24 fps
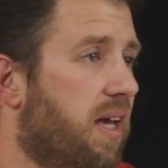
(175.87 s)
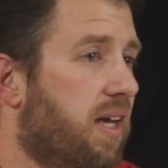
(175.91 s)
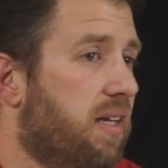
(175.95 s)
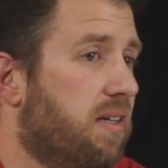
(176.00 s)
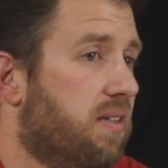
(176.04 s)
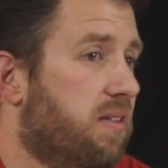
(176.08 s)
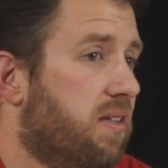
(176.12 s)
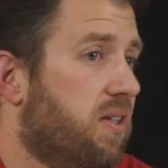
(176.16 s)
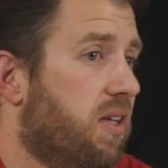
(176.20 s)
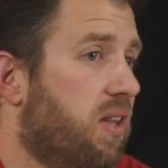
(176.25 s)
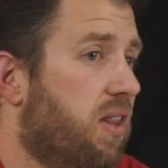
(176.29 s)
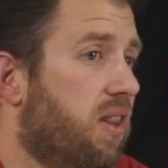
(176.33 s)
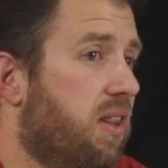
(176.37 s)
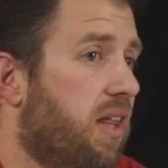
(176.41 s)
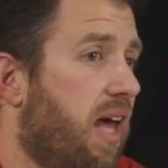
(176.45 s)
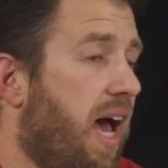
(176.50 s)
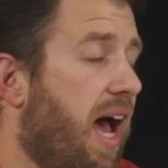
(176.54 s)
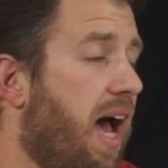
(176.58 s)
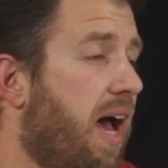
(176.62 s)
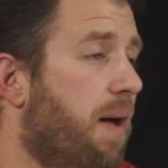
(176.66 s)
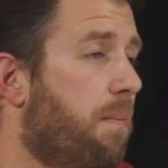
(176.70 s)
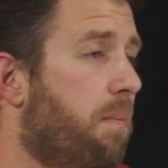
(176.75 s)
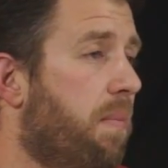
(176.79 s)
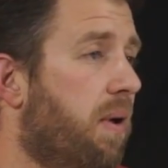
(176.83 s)
And to
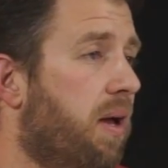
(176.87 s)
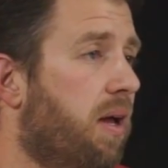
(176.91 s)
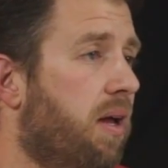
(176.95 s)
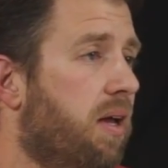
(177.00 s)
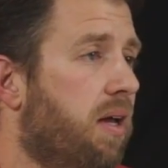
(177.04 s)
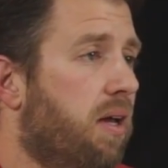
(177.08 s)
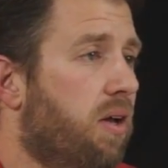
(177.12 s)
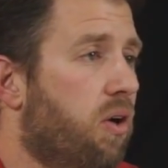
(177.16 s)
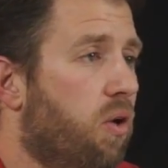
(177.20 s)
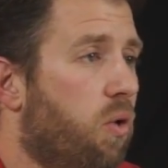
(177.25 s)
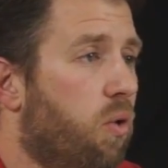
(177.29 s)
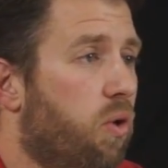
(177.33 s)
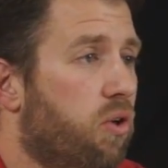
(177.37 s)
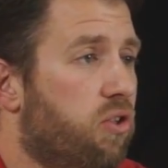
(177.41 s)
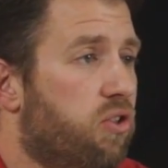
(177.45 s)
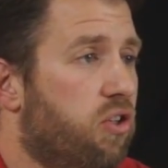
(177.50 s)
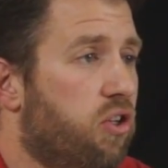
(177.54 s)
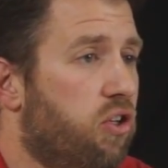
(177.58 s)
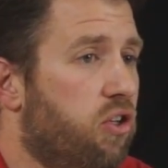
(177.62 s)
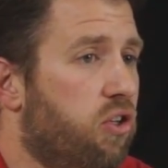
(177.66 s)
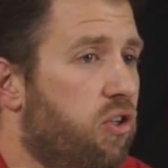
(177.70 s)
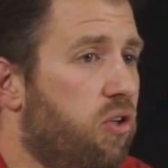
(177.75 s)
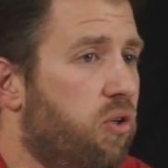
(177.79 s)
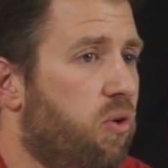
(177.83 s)
them, or
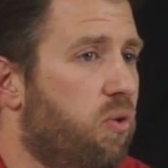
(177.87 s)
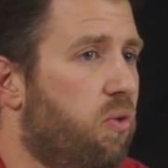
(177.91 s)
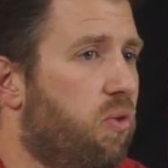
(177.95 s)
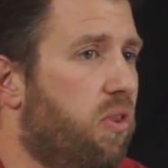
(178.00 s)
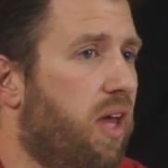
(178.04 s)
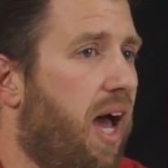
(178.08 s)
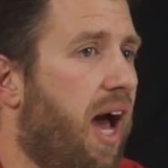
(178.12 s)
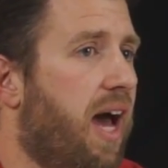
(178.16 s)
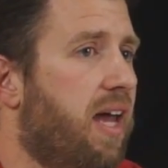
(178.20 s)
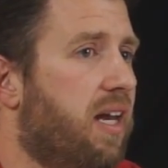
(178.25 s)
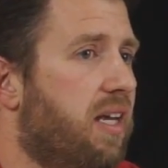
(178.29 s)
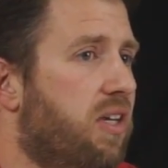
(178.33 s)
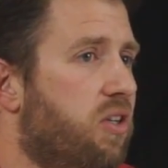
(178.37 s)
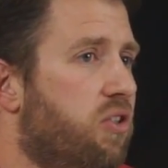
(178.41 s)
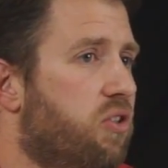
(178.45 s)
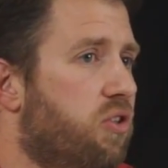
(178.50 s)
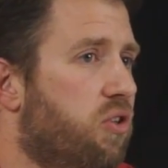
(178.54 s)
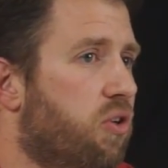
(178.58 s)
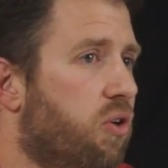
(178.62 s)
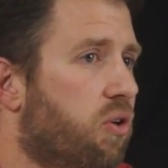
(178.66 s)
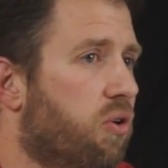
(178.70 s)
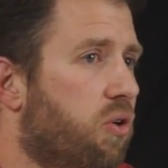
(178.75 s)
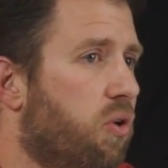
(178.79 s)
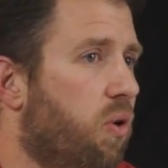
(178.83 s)
to you, that is
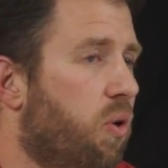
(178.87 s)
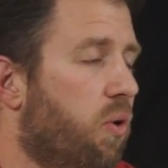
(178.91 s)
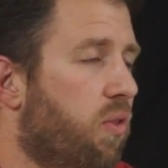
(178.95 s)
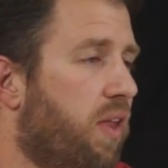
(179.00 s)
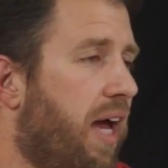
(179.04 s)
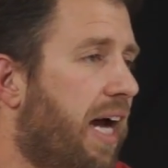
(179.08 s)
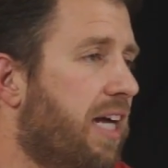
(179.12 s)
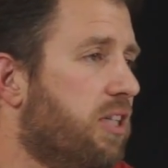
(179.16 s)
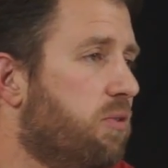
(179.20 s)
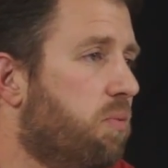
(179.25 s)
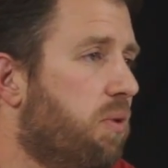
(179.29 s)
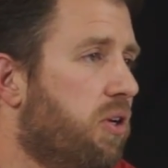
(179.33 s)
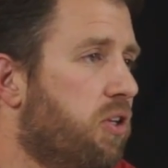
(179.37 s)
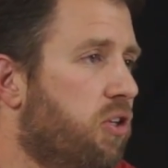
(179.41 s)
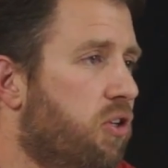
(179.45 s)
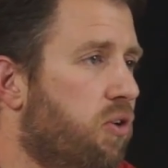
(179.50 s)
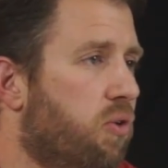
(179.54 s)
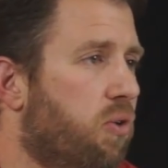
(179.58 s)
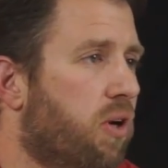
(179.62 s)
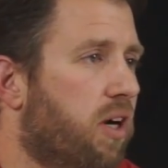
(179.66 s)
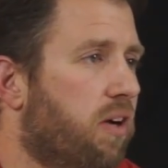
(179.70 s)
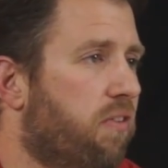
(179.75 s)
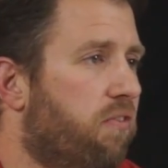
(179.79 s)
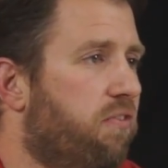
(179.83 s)
your goal. That's when
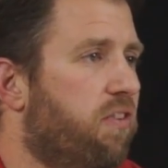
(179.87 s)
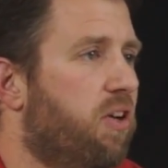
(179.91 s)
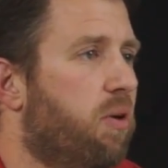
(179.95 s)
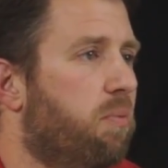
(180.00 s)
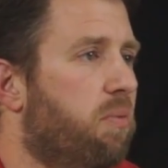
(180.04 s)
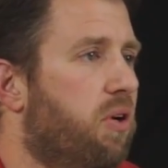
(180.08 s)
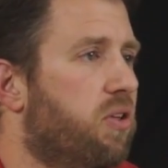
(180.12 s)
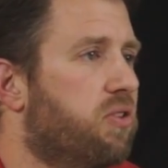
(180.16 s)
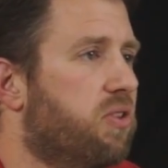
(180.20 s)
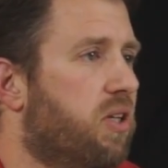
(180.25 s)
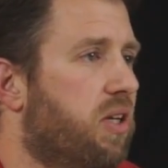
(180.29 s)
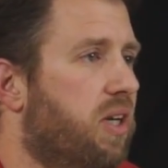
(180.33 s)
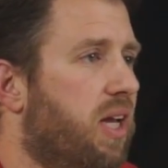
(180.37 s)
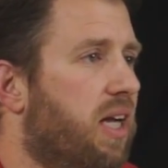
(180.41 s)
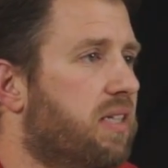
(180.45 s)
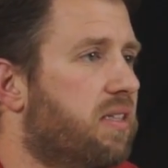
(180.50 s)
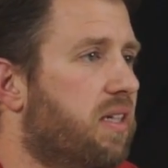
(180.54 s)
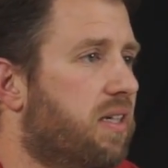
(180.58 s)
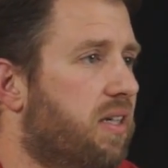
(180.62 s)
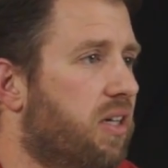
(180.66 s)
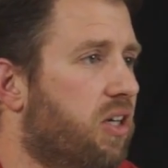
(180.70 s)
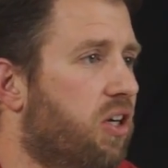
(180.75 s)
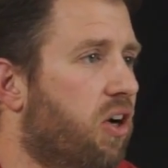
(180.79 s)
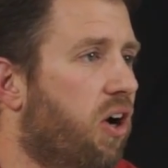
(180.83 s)
you're gonna feel most
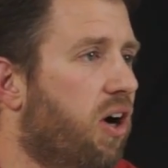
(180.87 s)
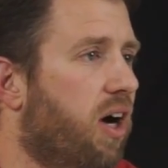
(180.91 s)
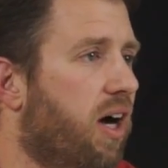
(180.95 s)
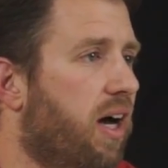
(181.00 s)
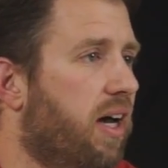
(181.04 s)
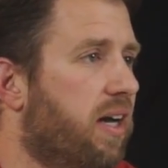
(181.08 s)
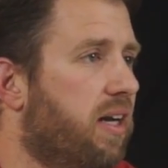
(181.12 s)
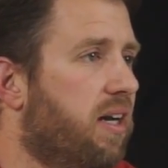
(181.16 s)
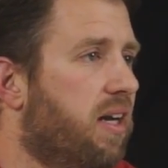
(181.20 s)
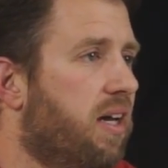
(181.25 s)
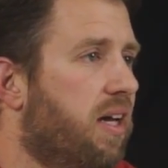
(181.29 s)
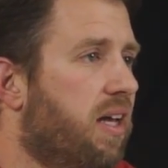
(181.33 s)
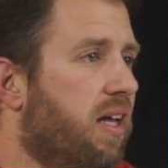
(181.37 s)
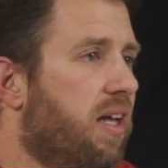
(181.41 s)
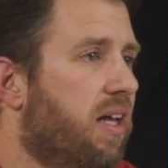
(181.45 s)
connected to God.